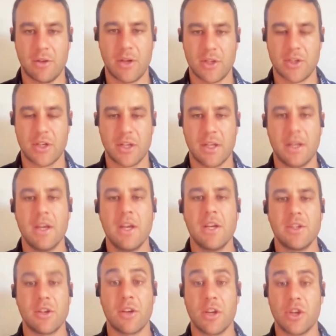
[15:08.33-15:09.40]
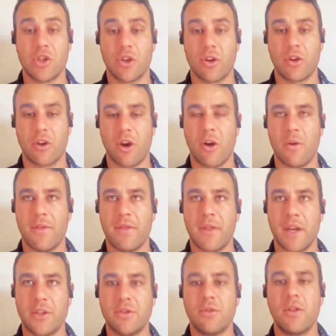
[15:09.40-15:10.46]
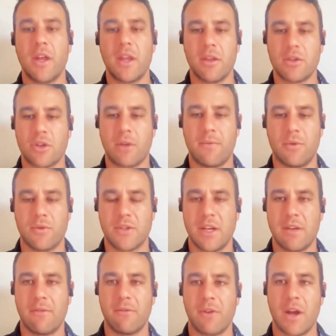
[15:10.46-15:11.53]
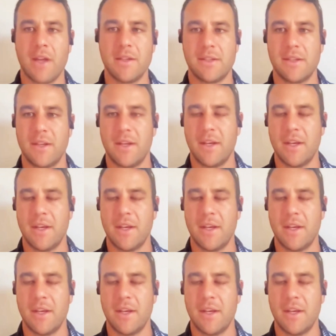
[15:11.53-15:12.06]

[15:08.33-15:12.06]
You actually don't get a shot at goal. And they do that in the top 14 in France.